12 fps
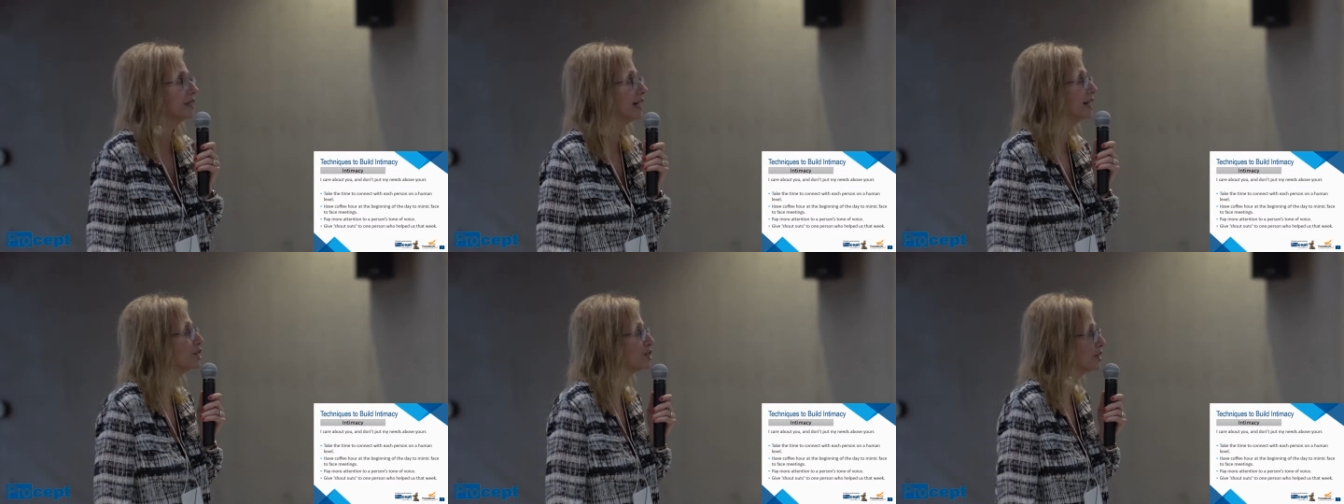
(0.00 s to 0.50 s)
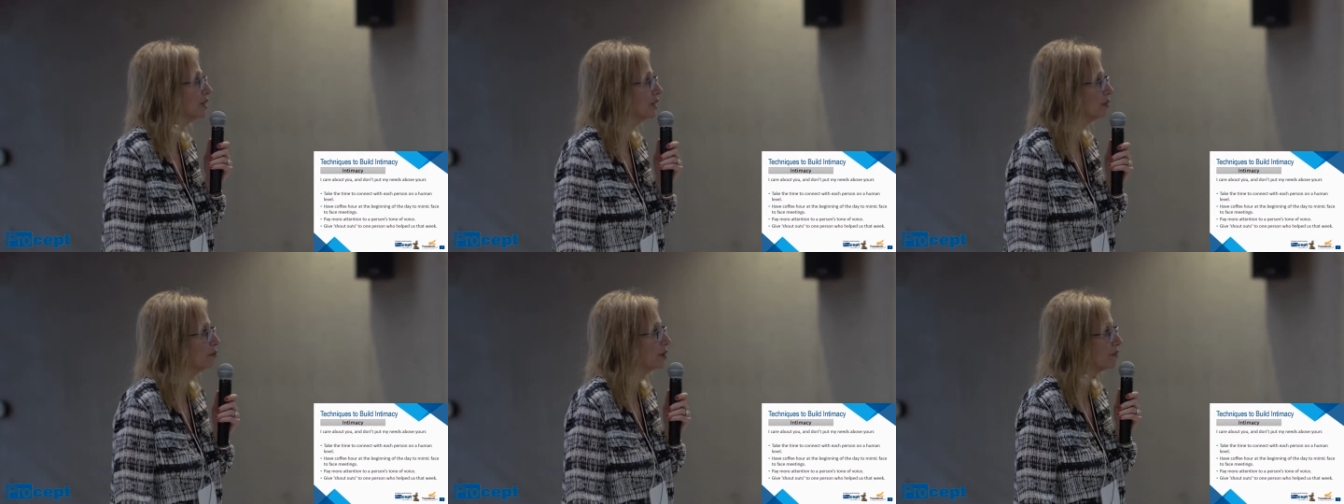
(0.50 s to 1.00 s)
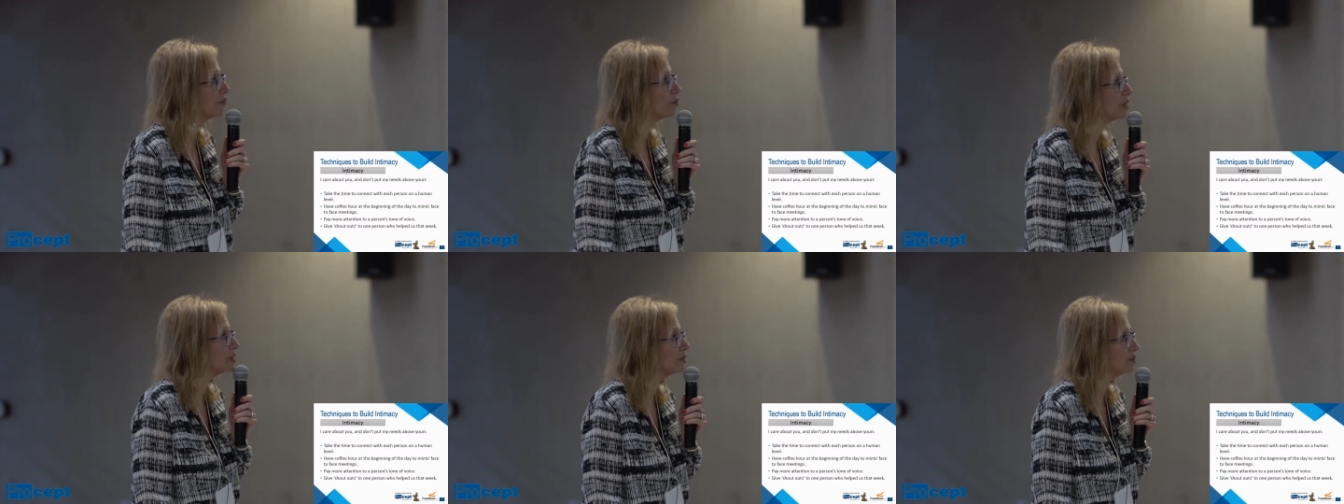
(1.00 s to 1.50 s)
tension in my
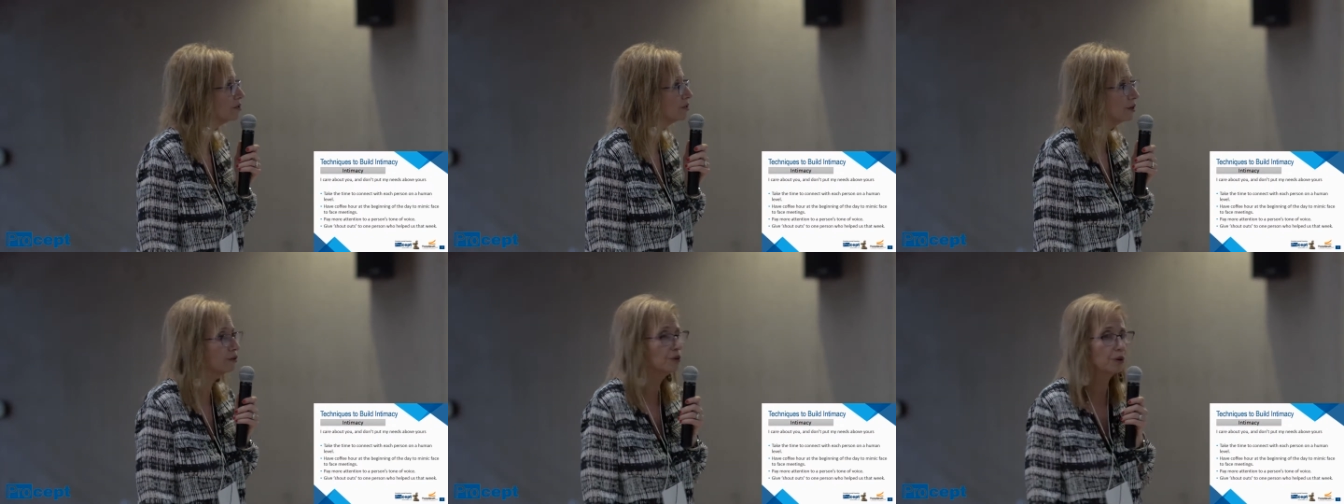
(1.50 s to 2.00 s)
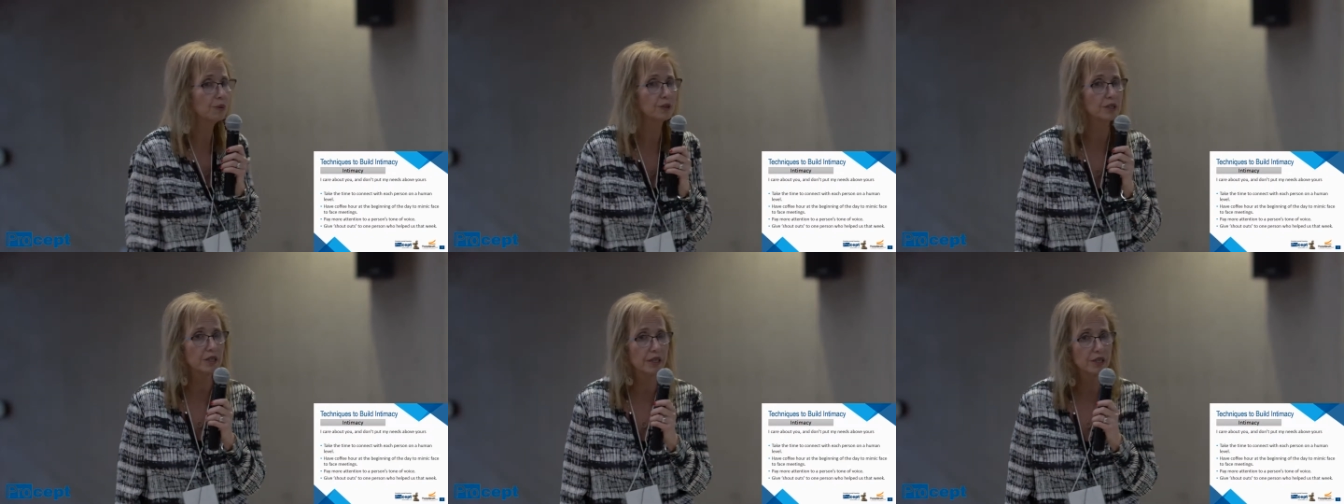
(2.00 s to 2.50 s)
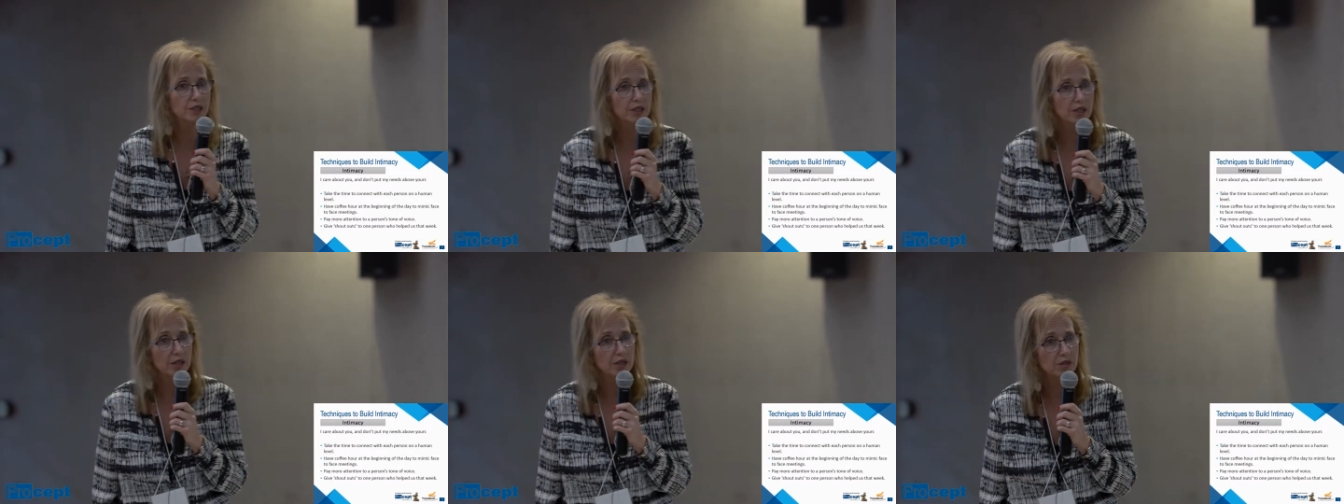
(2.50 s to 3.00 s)
voice and you don't know what the
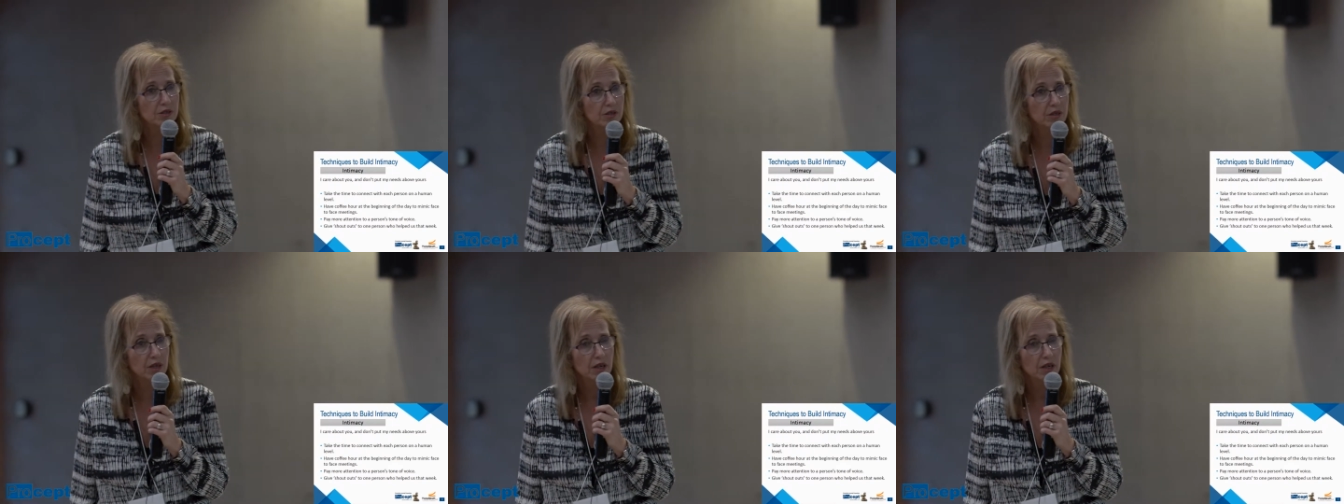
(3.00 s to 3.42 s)
tension is.